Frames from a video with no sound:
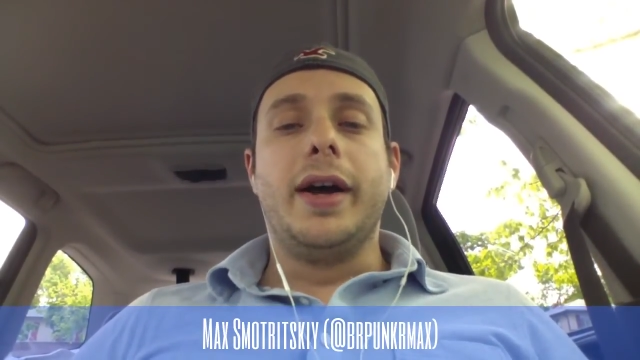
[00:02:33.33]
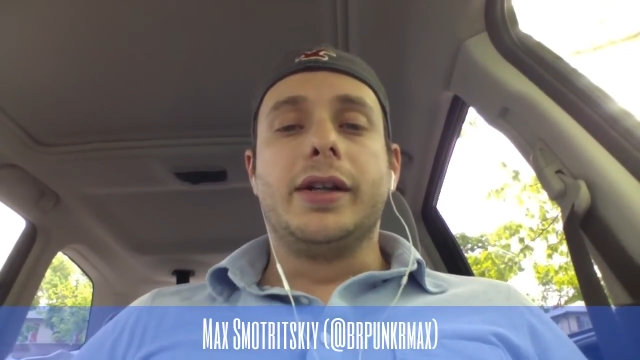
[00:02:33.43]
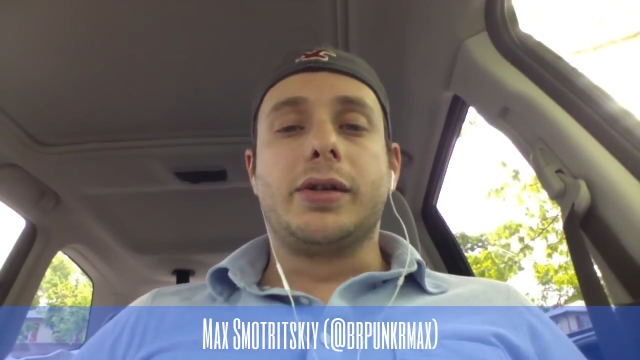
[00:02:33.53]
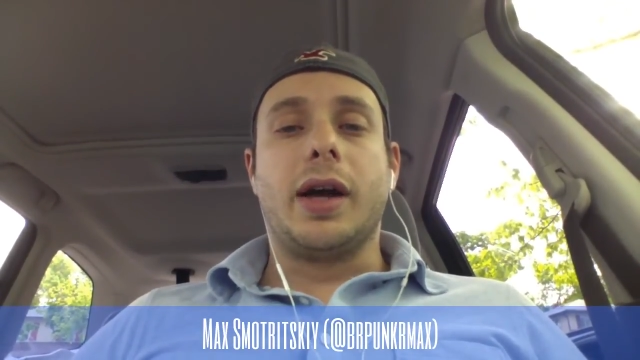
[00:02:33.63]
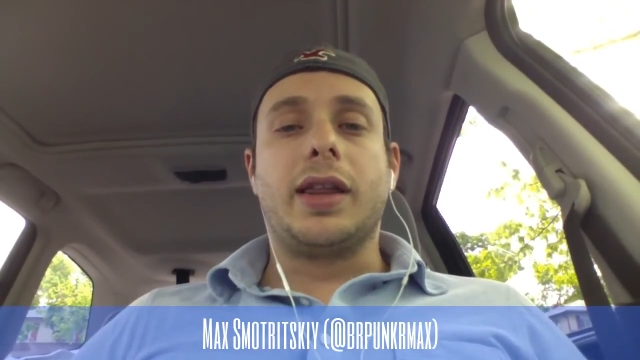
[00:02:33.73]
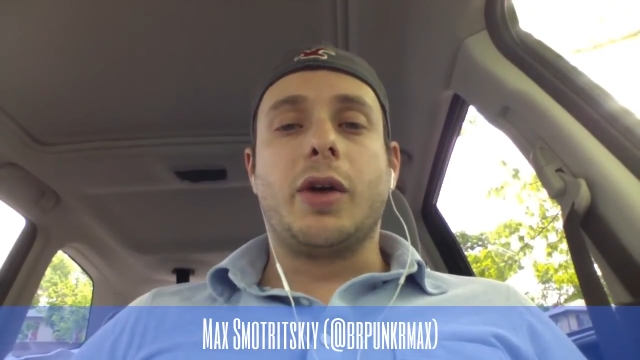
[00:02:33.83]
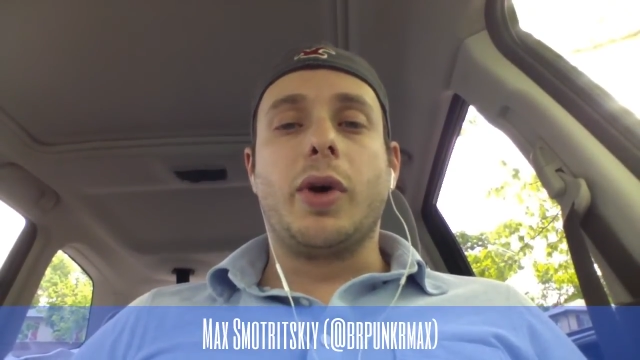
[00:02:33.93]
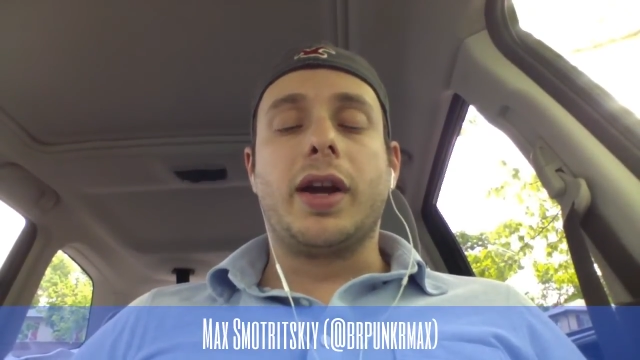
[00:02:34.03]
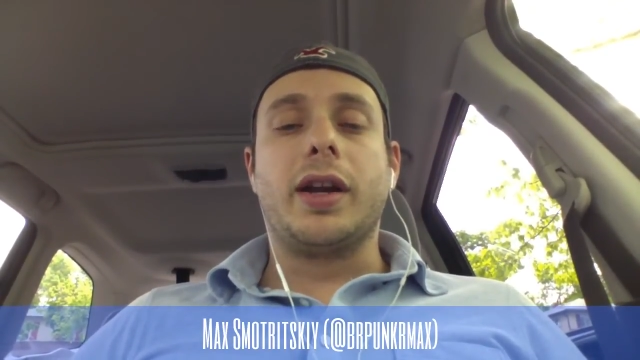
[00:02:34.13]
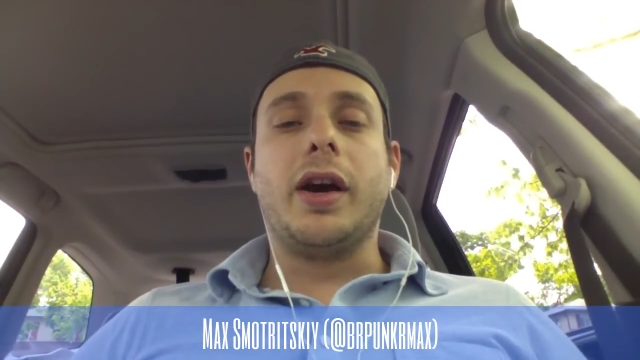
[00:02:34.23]
So I think
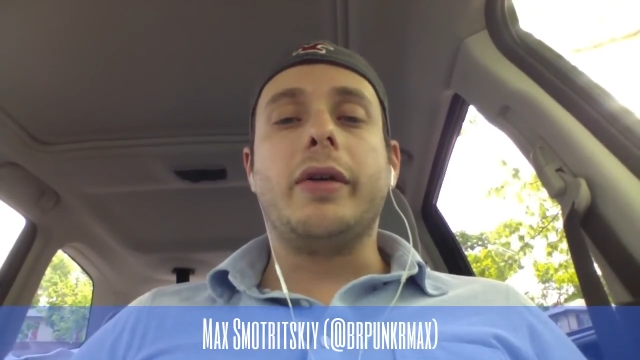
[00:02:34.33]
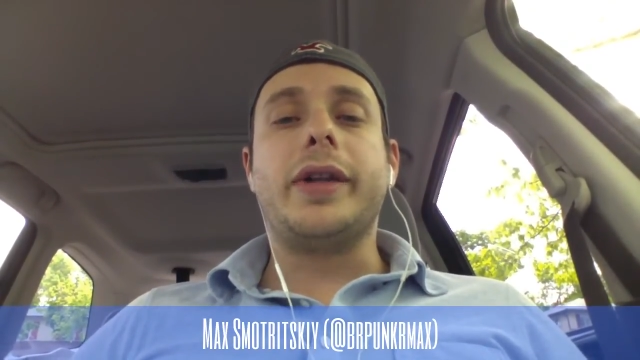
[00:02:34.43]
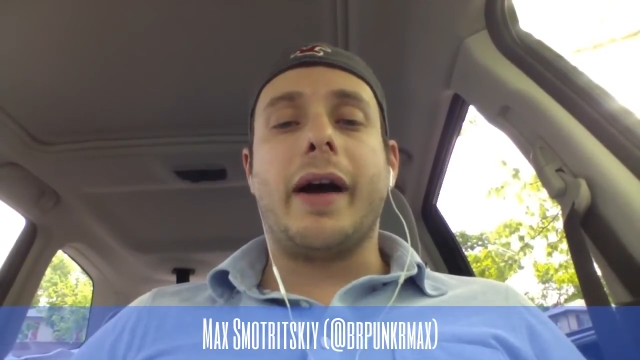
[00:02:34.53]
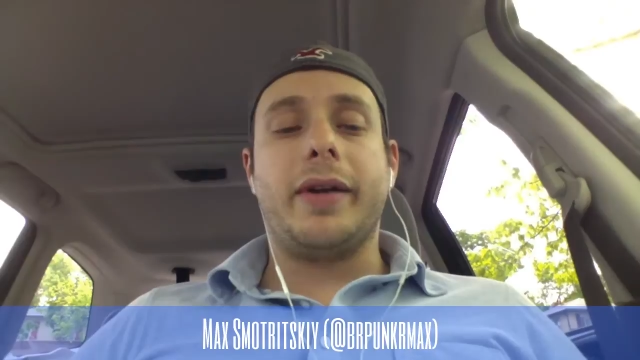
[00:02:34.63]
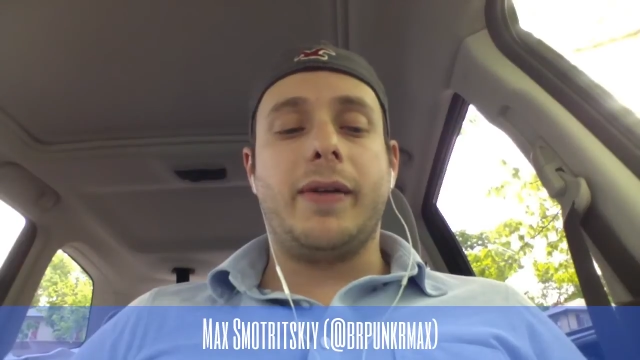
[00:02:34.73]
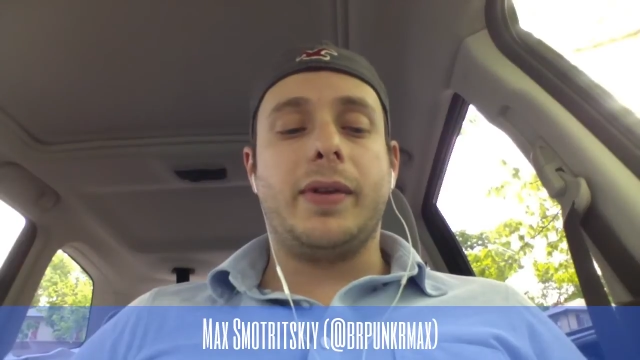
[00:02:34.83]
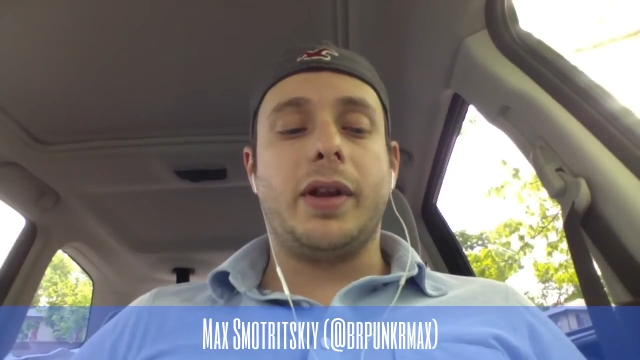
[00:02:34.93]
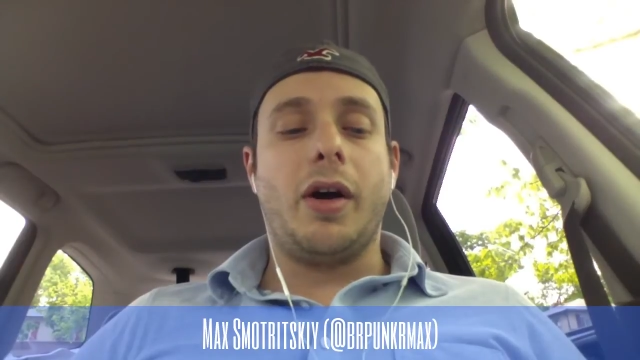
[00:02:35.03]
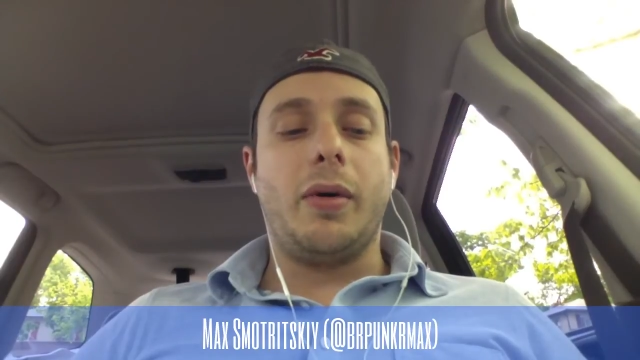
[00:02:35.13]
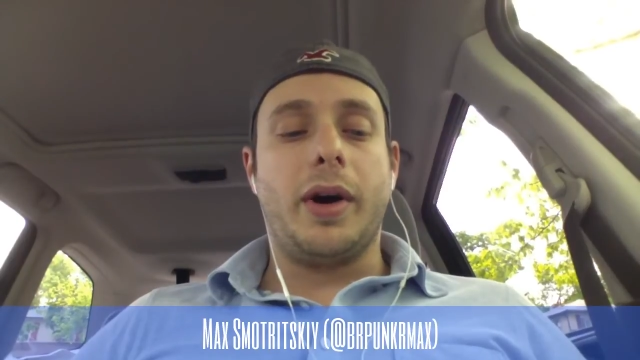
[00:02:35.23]
we can go down even
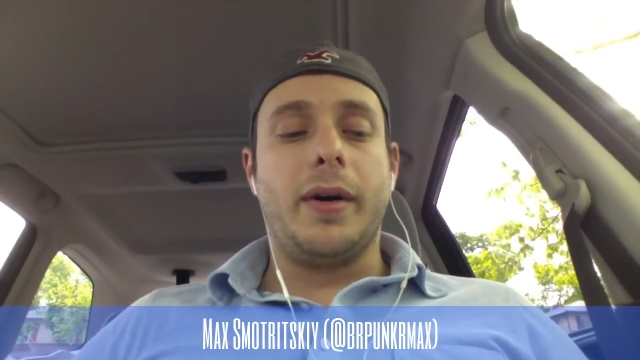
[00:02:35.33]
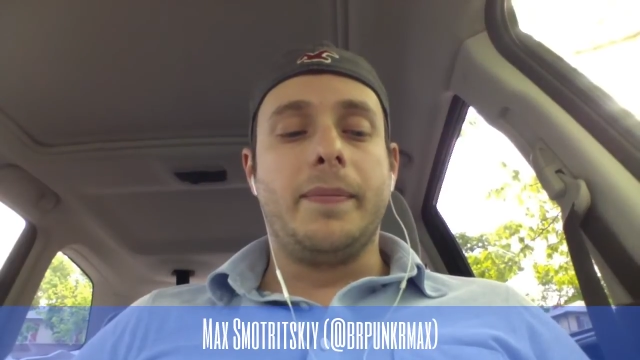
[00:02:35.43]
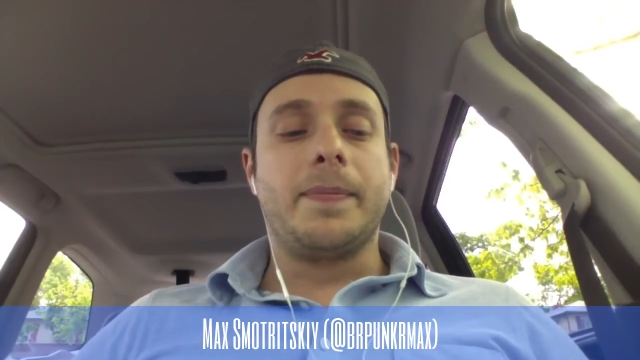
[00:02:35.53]
lower.